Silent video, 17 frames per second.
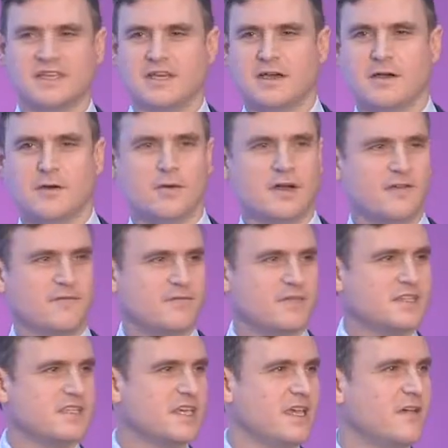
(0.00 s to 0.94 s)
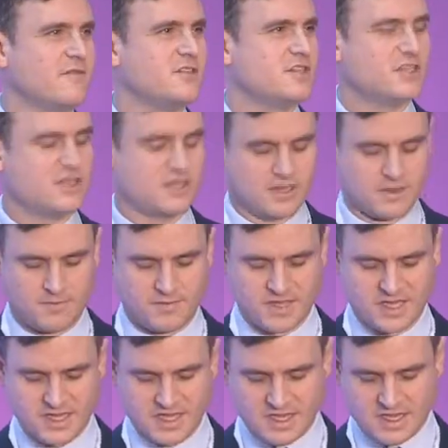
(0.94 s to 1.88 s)
Now, I've just come
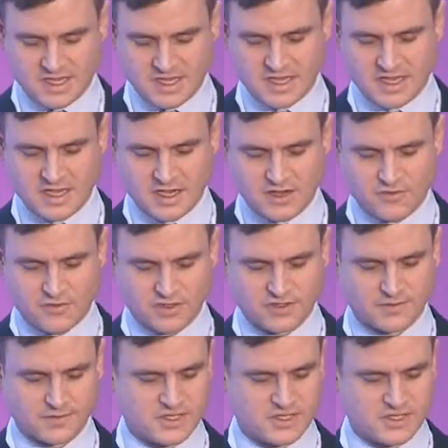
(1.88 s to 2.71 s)
across